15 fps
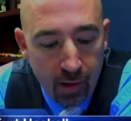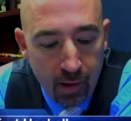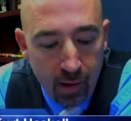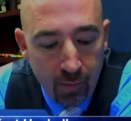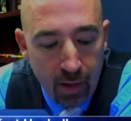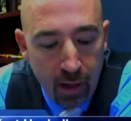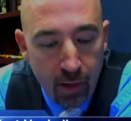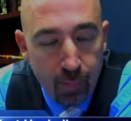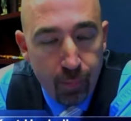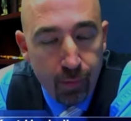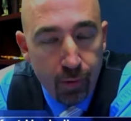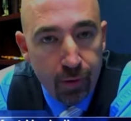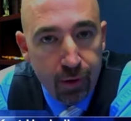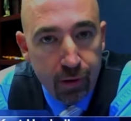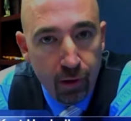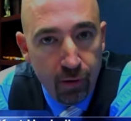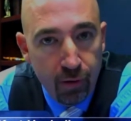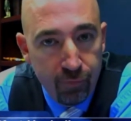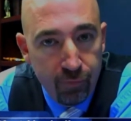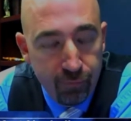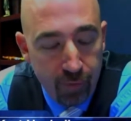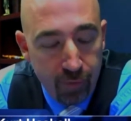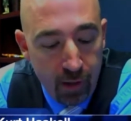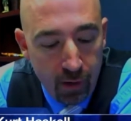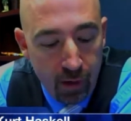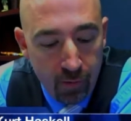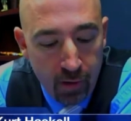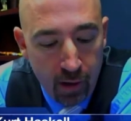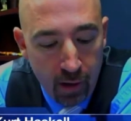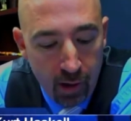airport security video
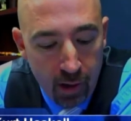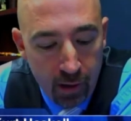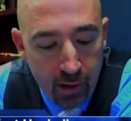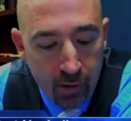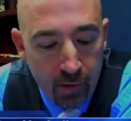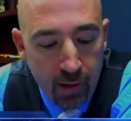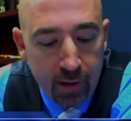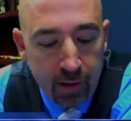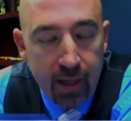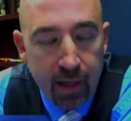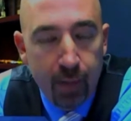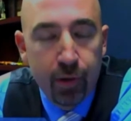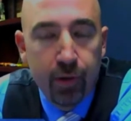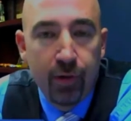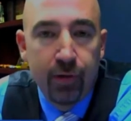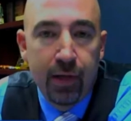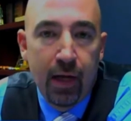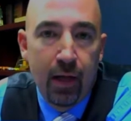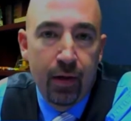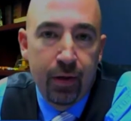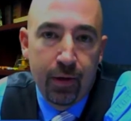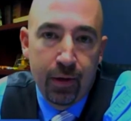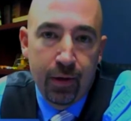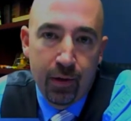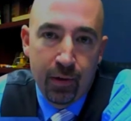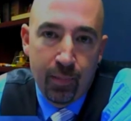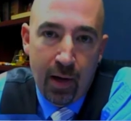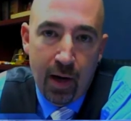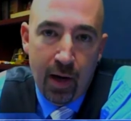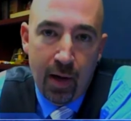and audio, and a chemical analysis of the
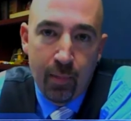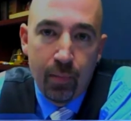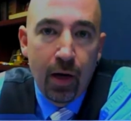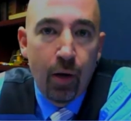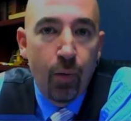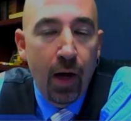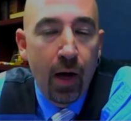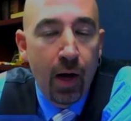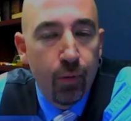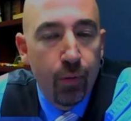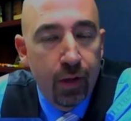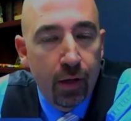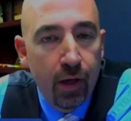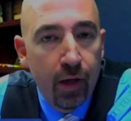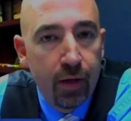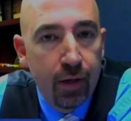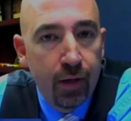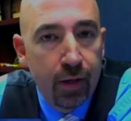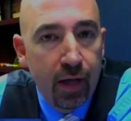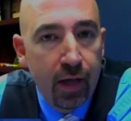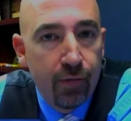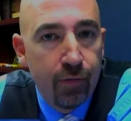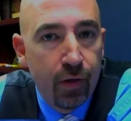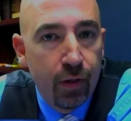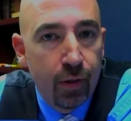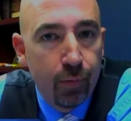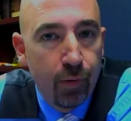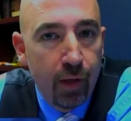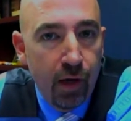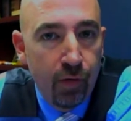bomb. Now, why was all this evidence
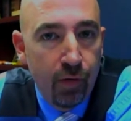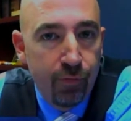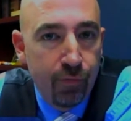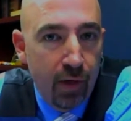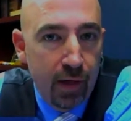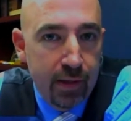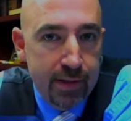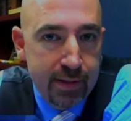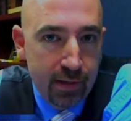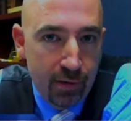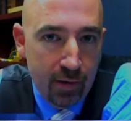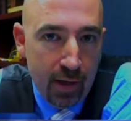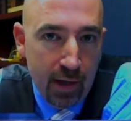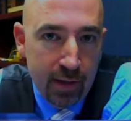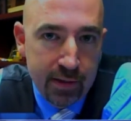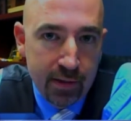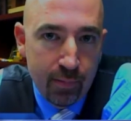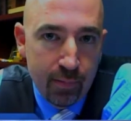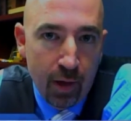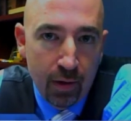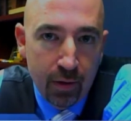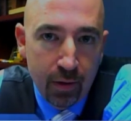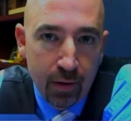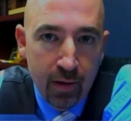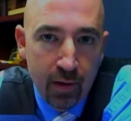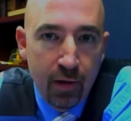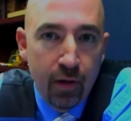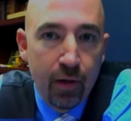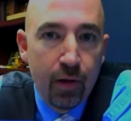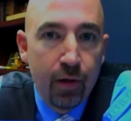withheld for 18 or 19 months?
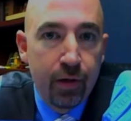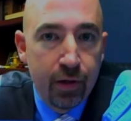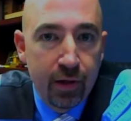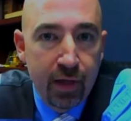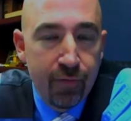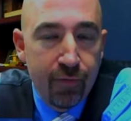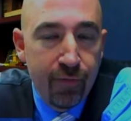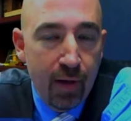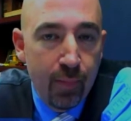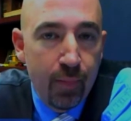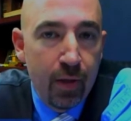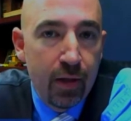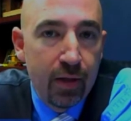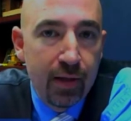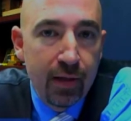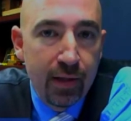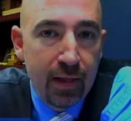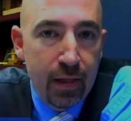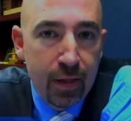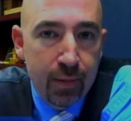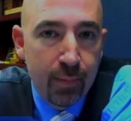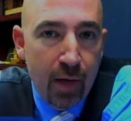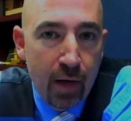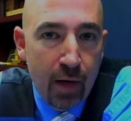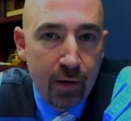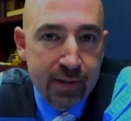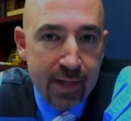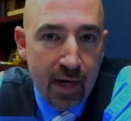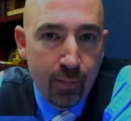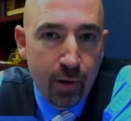To give him the least amount of
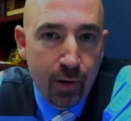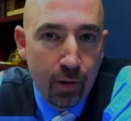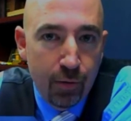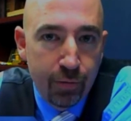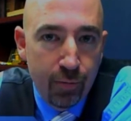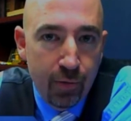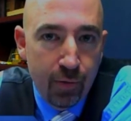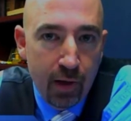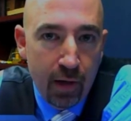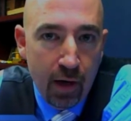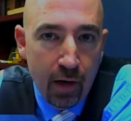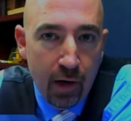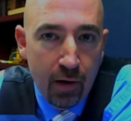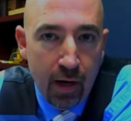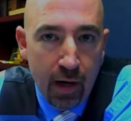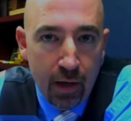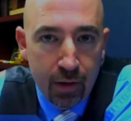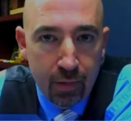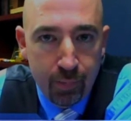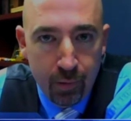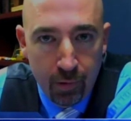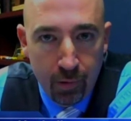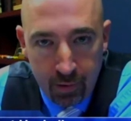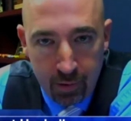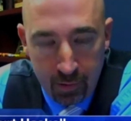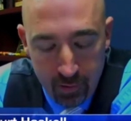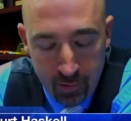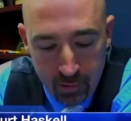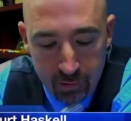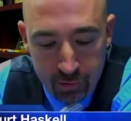time to go through it and hire experts
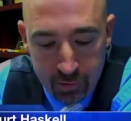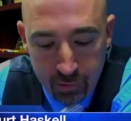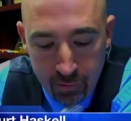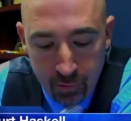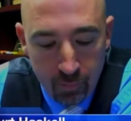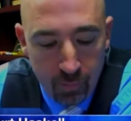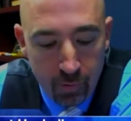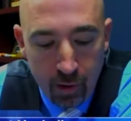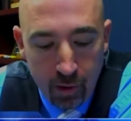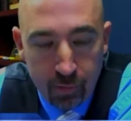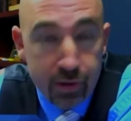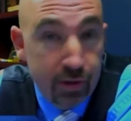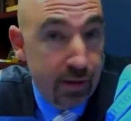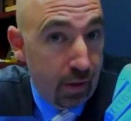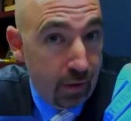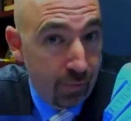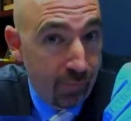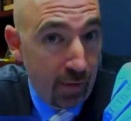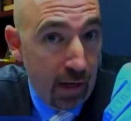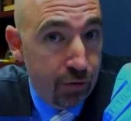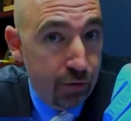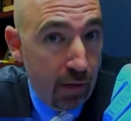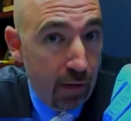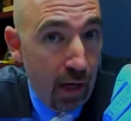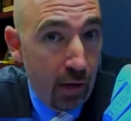to testify at trial over